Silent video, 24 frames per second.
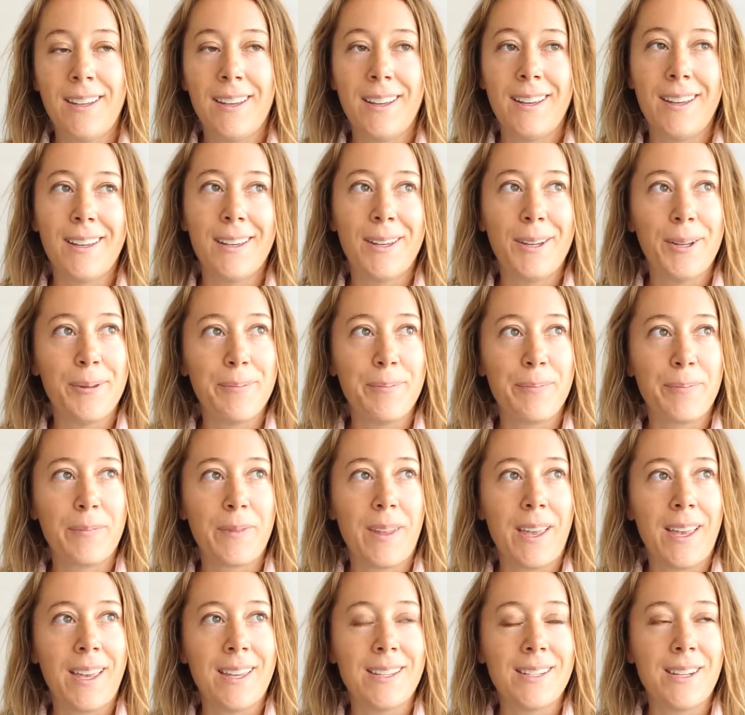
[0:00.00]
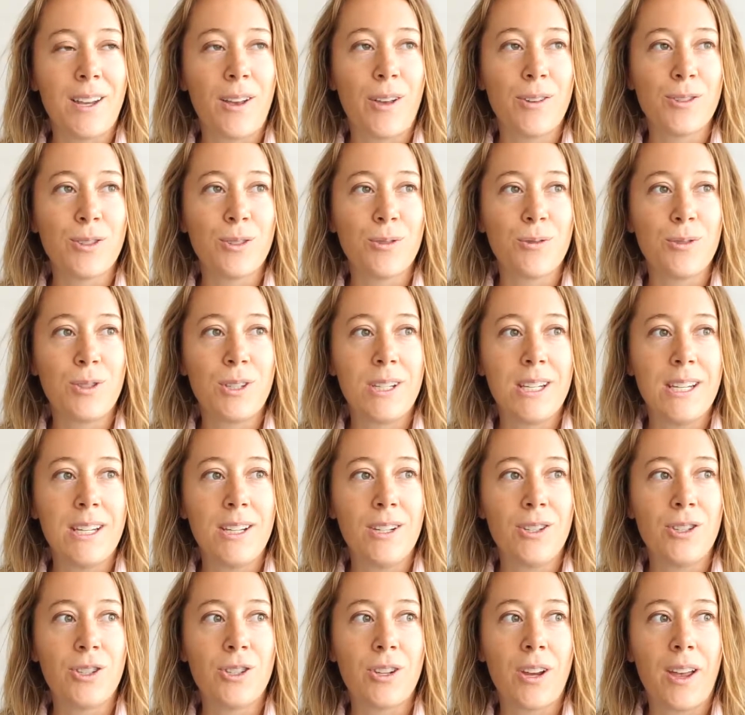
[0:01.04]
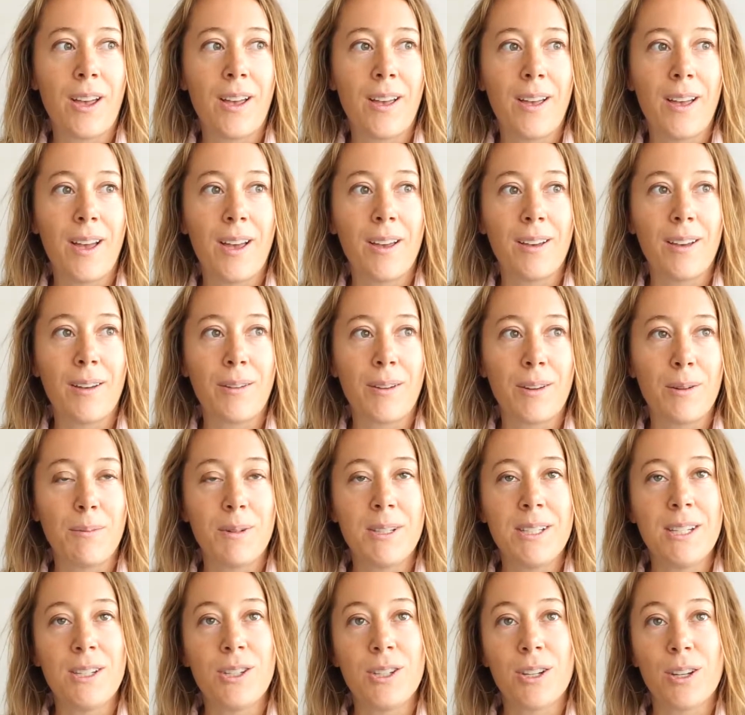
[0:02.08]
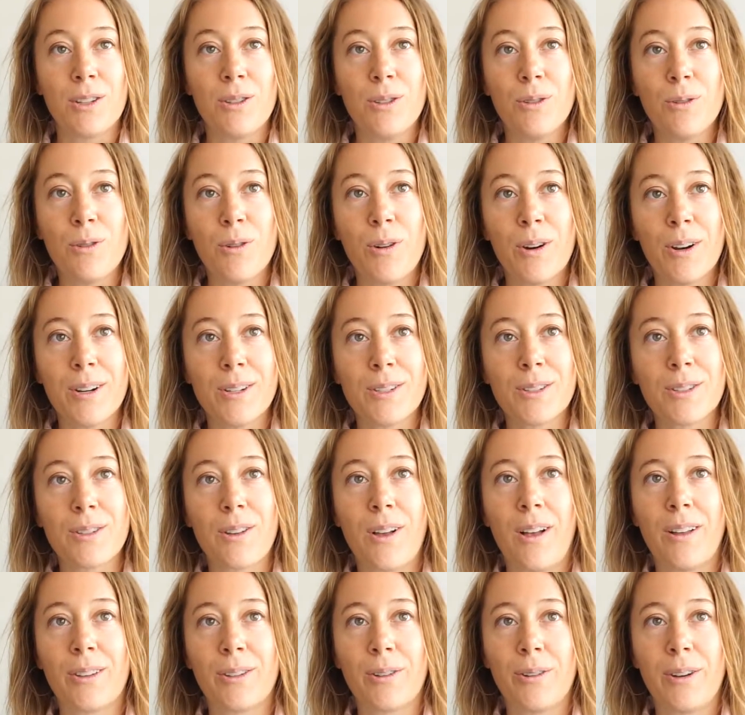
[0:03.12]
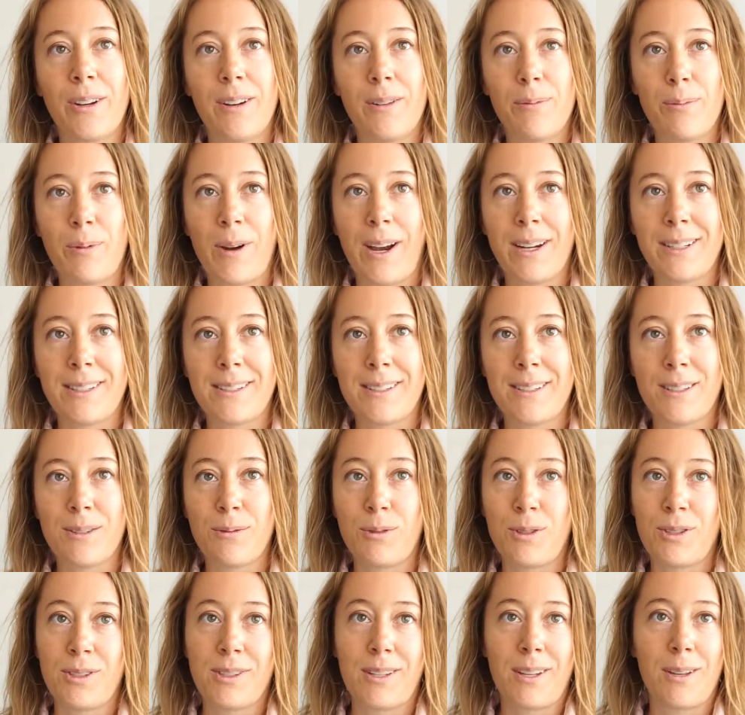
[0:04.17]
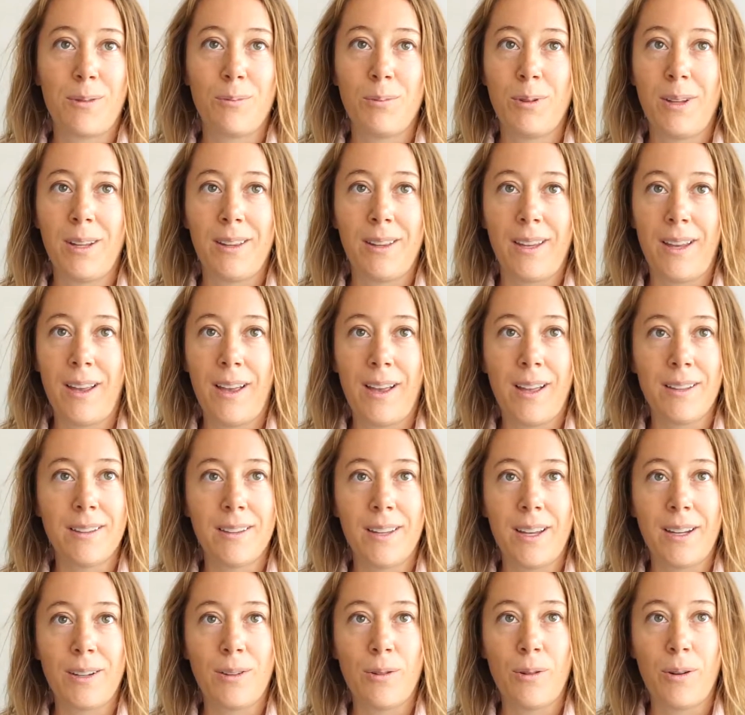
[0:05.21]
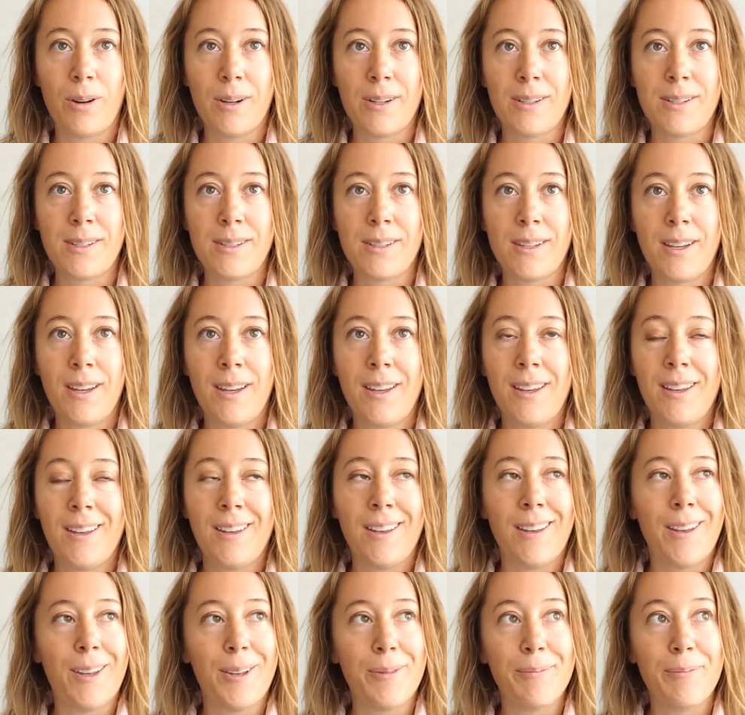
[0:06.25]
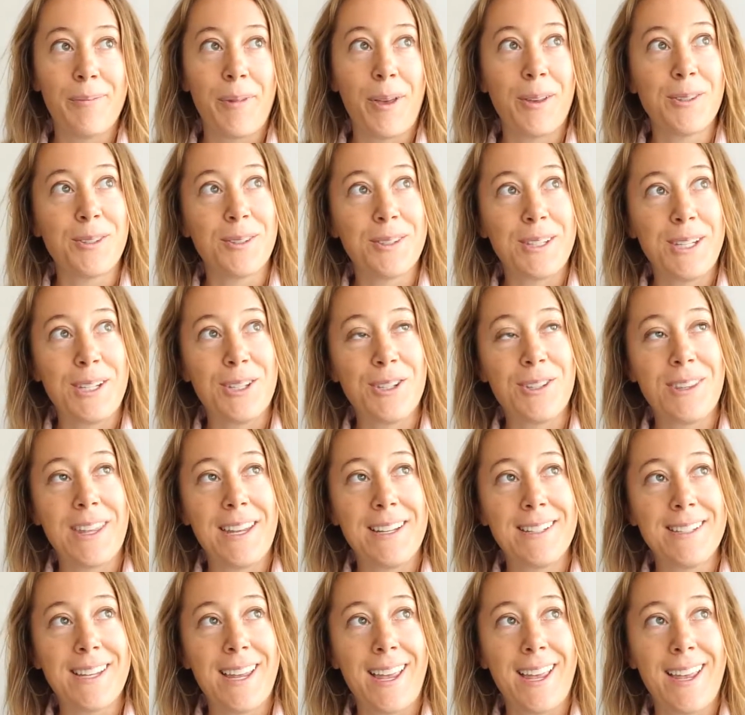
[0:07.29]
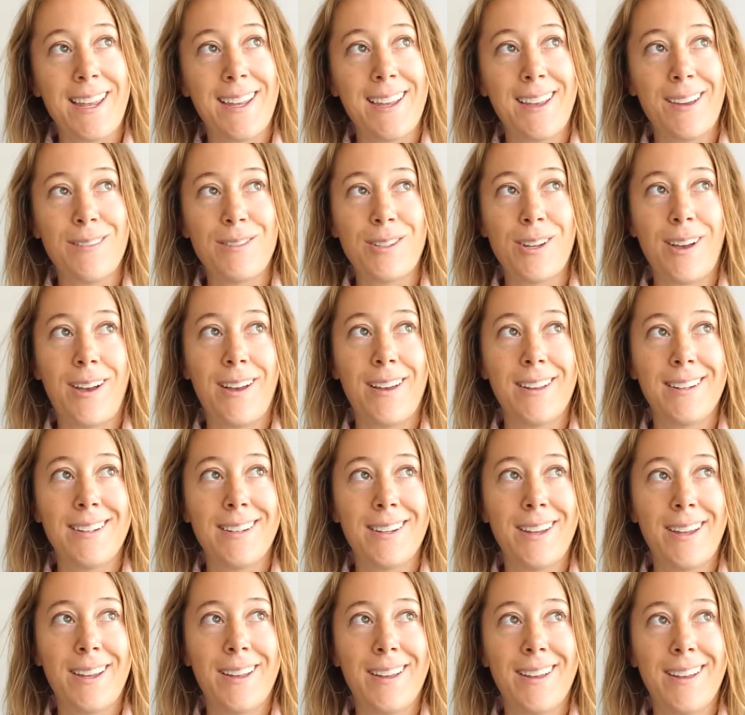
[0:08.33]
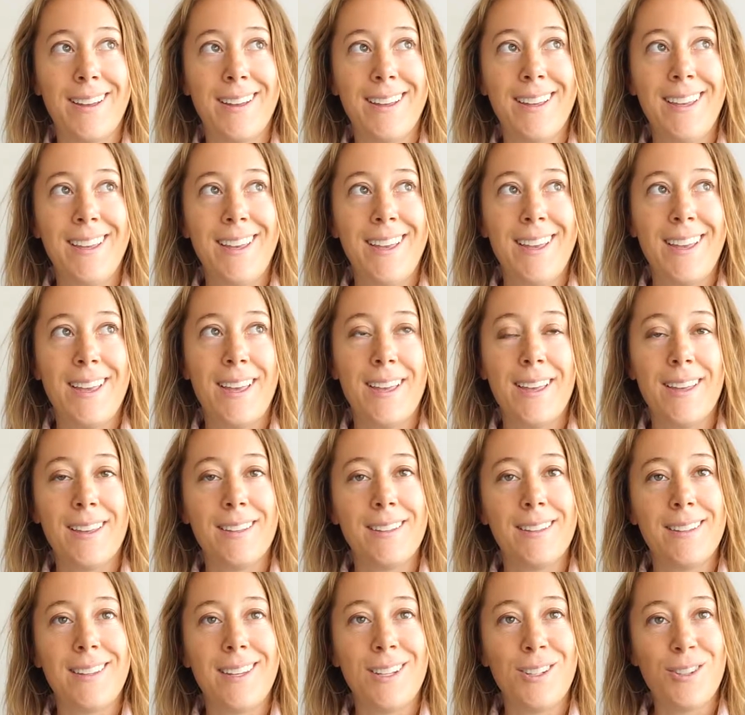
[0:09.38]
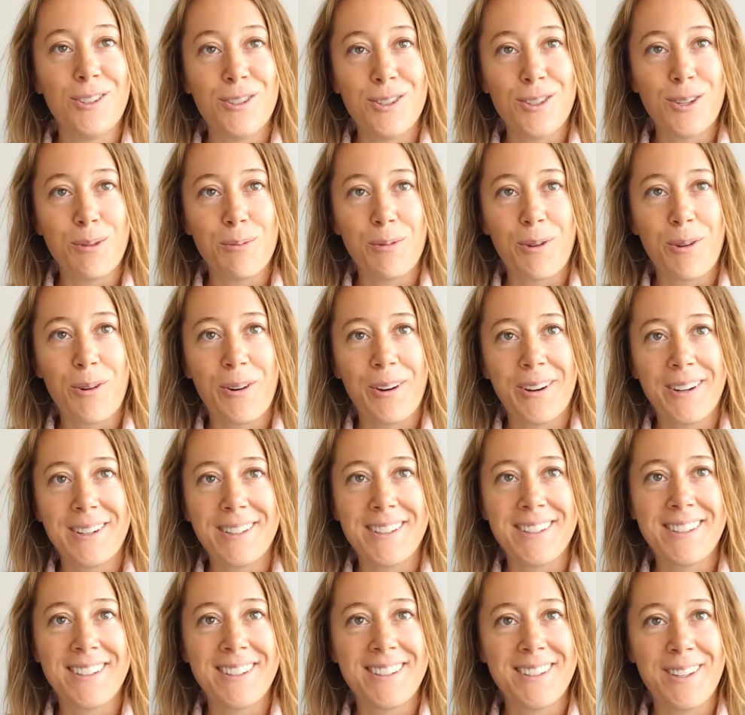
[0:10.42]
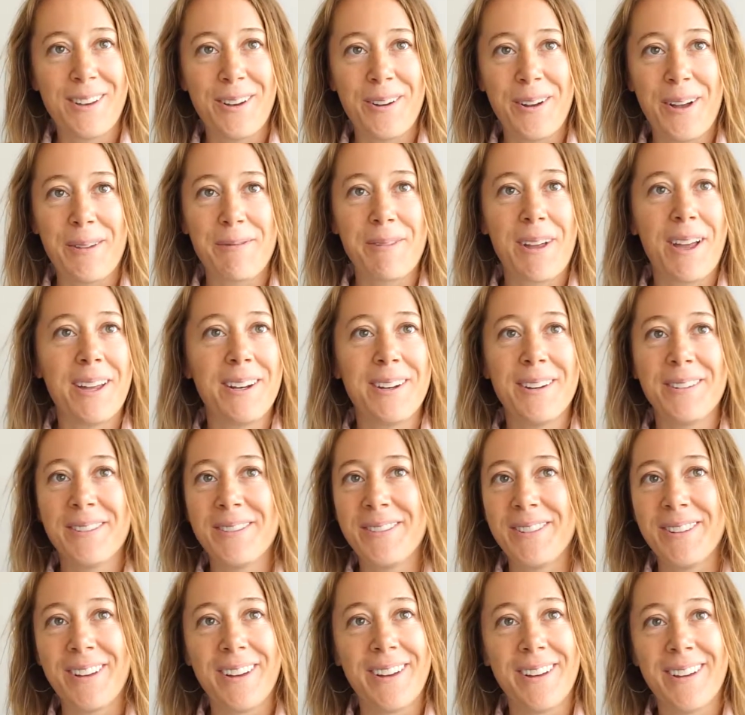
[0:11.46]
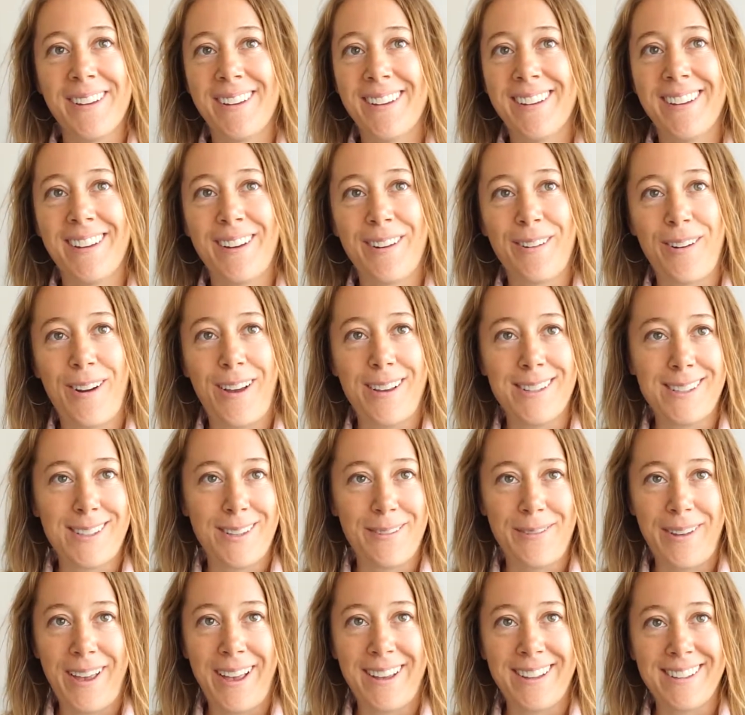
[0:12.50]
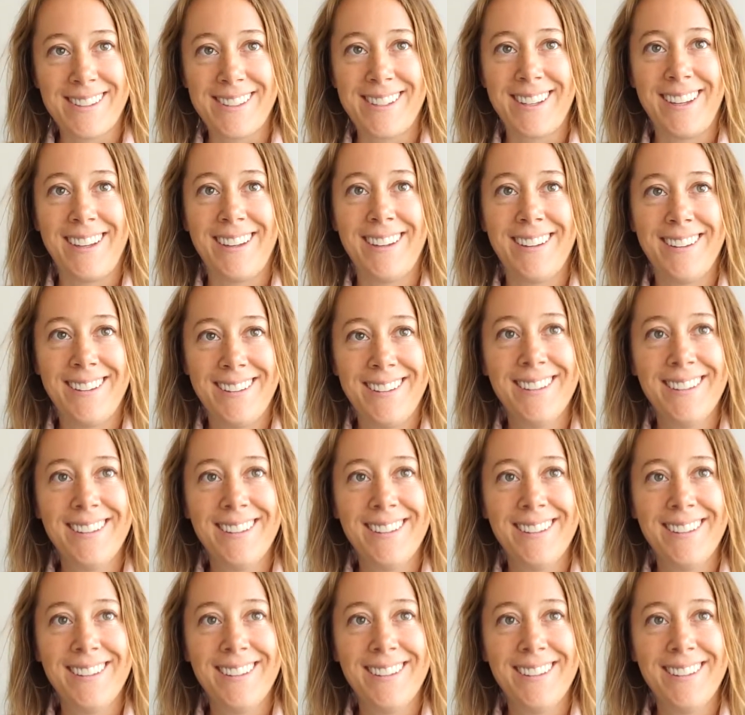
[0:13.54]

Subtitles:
And I also teach, I'm going to be teaching a new course called Creative Practices, which is a completely online course. Also teach ThinkTank. I've taught internship course, so I'm kind of across the faculty.